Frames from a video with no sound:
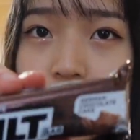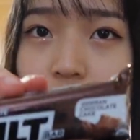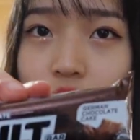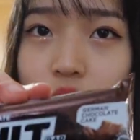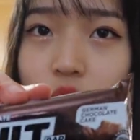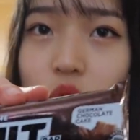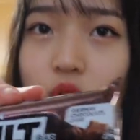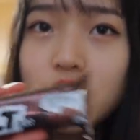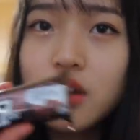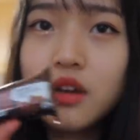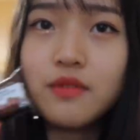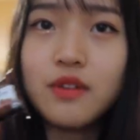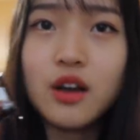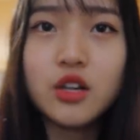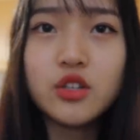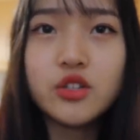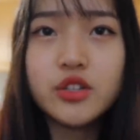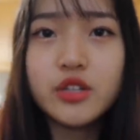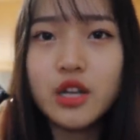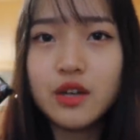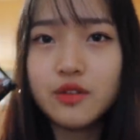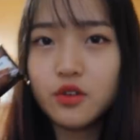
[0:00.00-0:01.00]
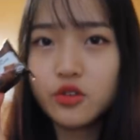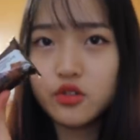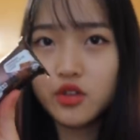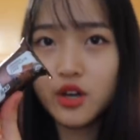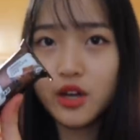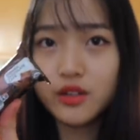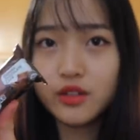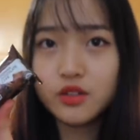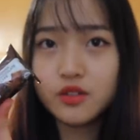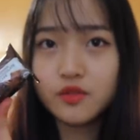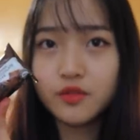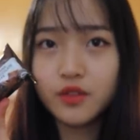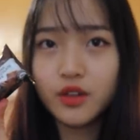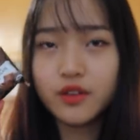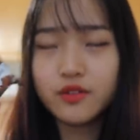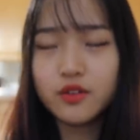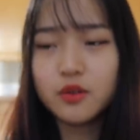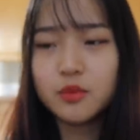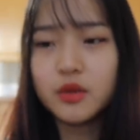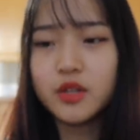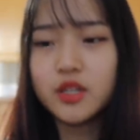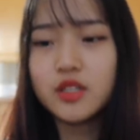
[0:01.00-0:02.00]
cake one. I've actually never tried this
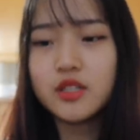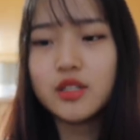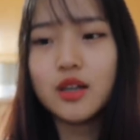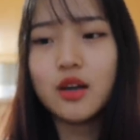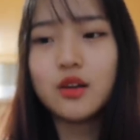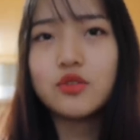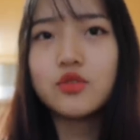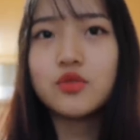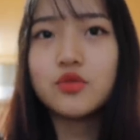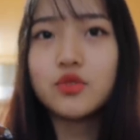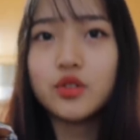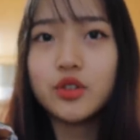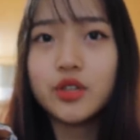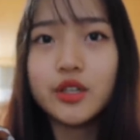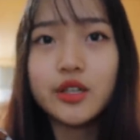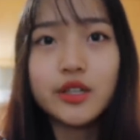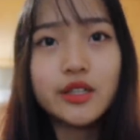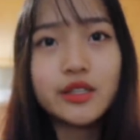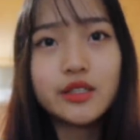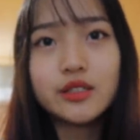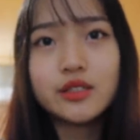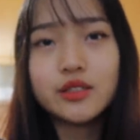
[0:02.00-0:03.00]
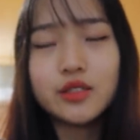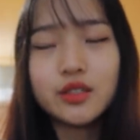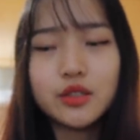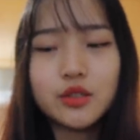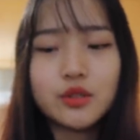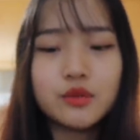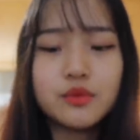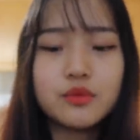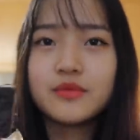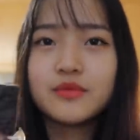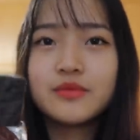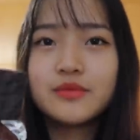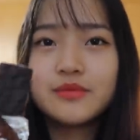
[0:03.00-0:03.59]
flavor, but it sounds really good, so